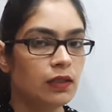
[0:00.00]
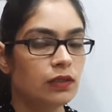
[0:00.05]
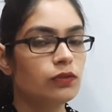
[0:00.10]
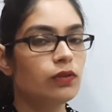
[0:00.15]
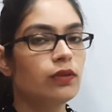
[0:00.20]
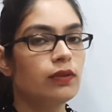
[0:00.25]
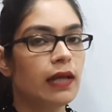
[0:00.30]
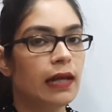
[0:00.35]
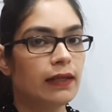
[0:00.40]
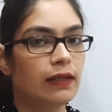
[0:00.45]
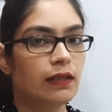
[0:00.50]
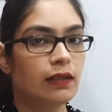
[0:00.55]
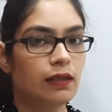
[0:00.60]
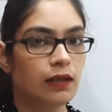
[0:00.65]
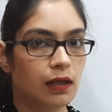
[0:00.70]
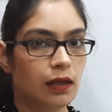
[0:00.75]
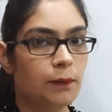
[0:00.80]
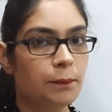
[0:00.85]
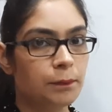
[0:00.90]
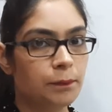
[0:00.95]
so that
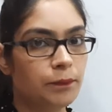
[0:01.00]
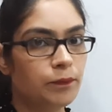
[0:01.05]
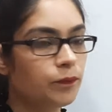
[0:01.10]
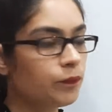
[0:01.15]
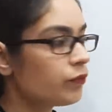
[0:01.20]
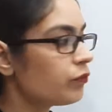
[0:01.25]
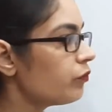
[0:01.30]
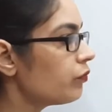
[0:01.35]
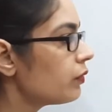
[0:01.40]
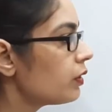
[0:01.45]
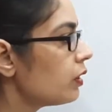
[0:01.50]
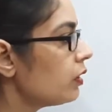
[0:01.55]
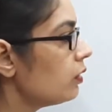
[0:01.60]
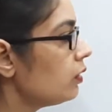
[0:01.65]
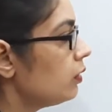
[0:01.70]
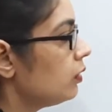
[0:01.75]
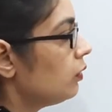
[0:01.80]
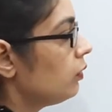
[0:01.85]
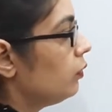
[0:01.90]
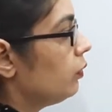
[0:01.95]
term,
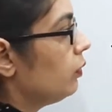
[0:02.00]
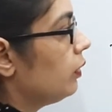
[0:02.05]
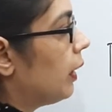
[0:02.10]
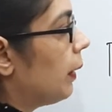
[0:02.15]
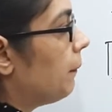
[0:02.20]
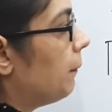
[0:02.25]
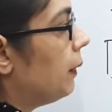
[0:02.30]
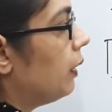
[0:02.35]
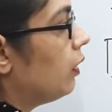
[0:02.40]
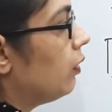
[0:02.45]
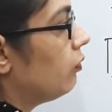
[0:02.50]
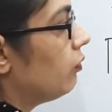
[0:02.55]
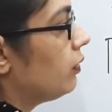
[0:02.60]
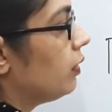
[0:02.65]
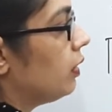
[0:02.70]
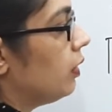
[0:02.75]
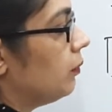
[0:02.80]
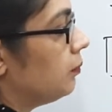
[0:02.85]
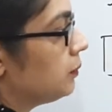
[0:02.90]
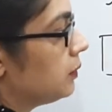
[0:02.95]
number
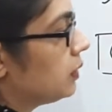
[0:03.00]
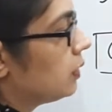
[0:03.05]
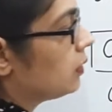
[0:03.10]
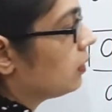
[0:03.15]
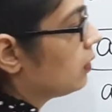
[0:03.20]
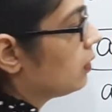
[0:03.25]
of terms.